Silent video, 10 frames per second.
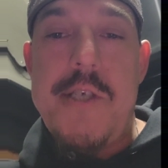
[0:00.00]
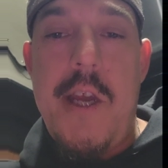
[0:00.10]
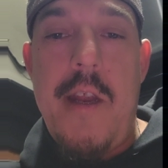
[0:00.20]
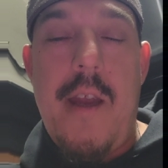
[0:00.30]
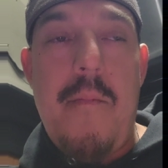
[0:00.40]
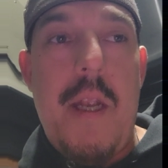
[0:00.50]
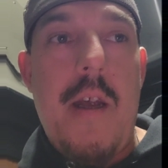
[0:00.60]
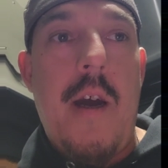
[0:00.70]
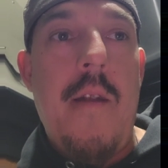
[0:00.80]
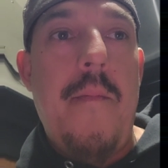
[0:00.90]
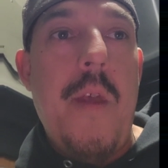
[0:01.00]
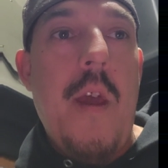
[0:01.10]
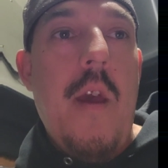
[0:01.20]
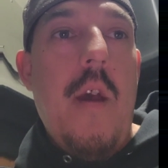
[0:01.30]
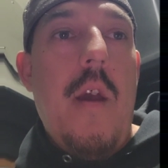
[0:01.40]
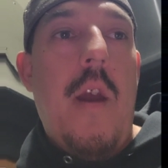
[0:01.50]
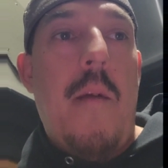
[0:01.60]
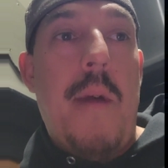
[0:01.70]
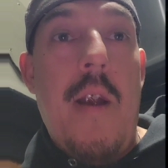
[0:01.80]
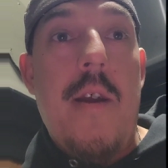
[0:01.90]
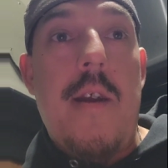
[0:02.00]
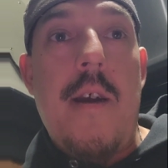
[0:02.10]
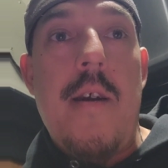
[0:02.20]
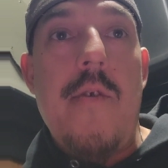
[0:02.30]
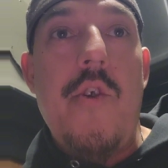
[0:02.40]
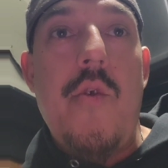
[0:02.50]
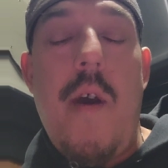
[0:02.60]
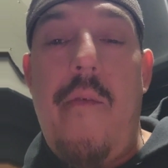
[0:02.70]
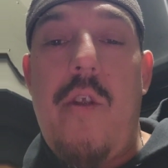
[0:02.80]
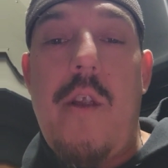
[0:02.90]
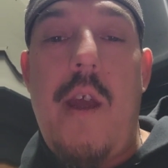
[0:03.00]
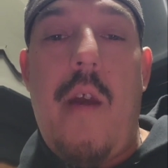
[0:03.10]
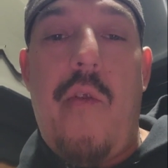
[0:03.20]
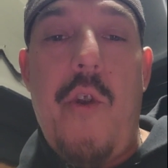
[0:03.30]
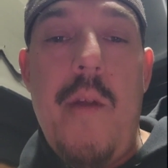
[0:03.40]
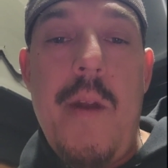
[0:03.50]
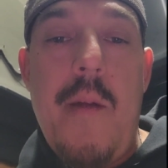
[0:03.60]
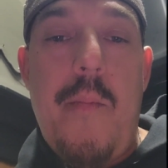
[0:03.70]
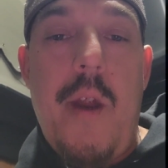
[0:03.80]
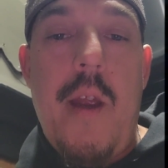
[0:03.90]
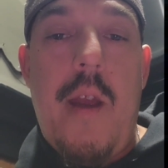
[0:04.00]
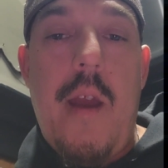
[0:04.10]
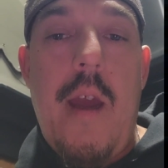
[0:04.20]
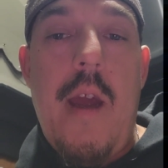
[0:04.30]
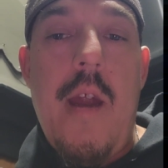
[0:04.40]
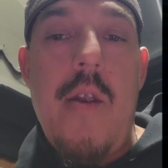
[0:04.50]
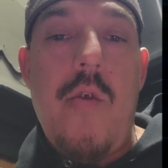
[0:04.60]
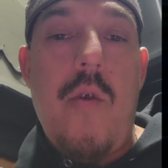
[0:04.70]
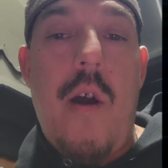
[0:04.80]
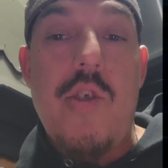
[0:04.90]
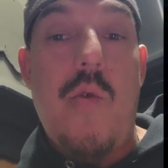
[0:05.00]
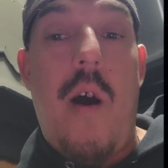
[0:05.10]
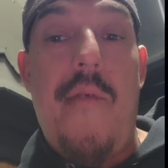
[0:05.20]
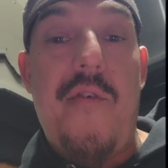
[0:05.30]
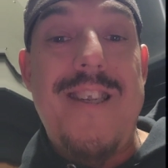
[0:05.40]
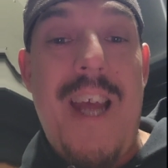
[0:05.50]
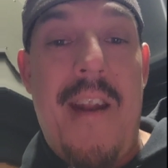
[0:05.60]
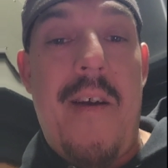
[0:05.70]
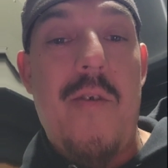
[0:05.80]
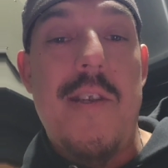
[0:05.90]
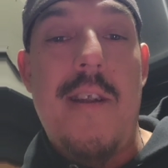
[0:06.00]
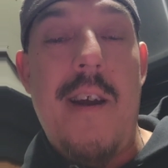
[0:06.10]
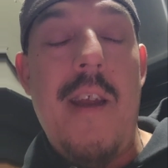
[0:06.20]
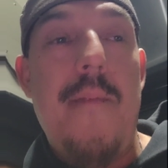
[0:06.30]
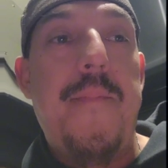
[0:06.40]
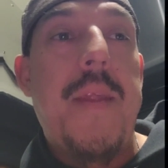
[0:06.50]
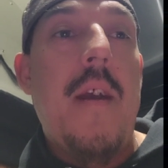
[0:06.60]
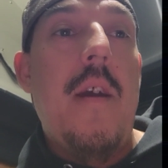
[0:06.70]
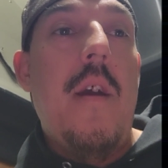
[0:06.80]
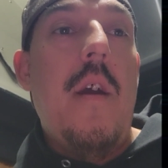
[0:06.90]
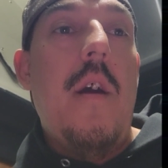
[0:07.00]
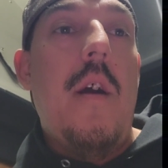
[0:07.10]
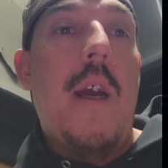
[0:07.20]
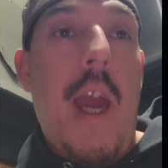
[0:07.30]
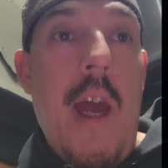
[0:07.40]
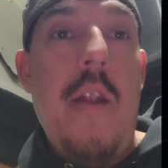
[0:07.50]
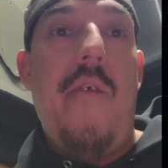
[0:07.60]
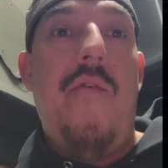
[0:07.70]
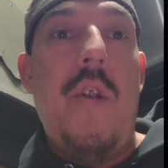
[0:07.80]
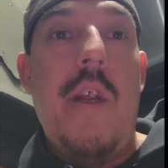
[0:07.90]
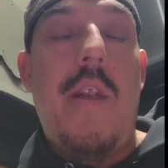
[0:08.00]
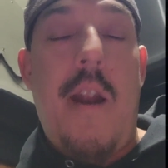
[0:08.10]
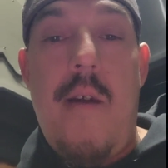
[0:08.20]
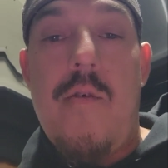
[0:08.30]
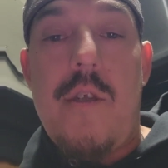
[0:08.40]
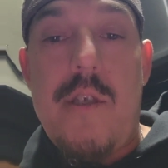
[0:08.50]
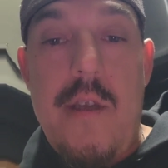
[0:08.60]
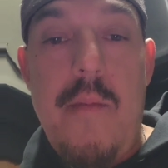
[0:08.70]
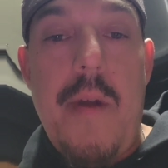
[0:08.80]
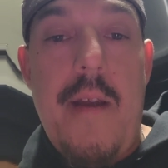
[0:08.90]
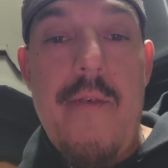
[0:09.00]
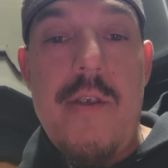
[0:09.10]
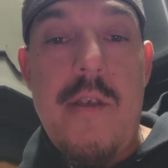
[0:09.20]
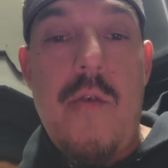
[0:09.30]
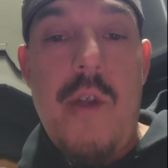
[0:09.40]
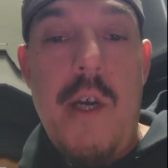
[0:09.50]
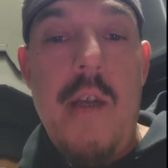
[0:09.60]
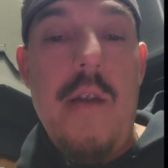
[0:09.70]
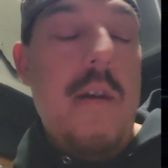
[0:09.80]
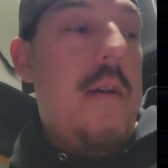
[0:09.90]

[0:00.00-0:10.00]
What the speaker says: saying it can be done. In America, you have to take a 30-minute break, and you're also offered 10 hours a night. Again, if you need 10 hours of sleep every single night,